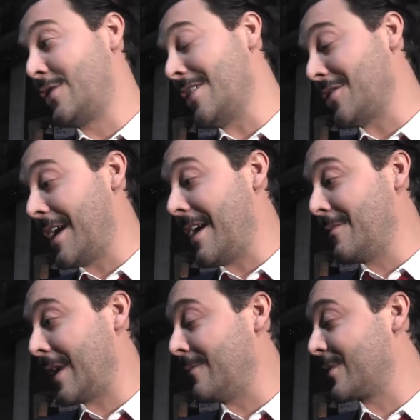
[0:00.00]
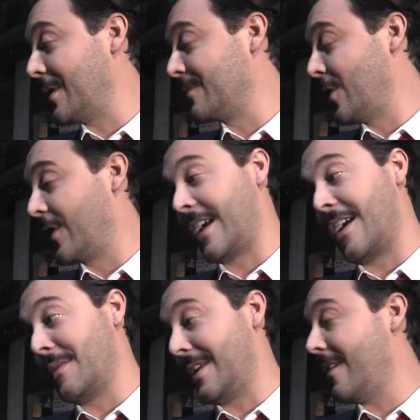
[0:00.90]
JJ Abrams comes knocking,
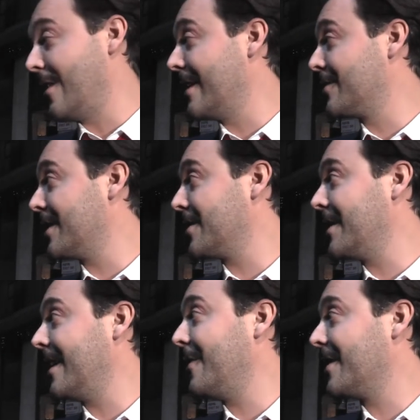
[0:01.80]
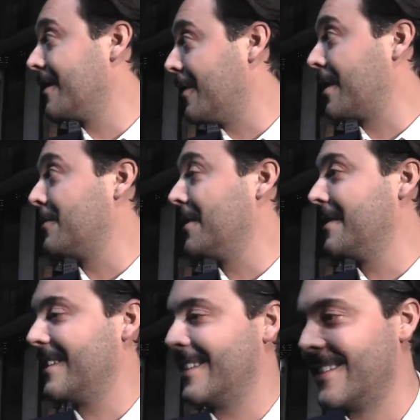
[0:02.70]
I'd be like, all right, JJ, how are you? I'll come do
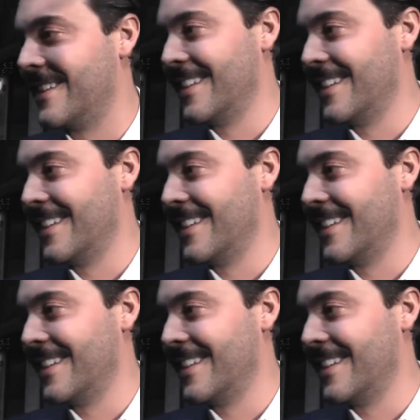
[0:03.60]
it.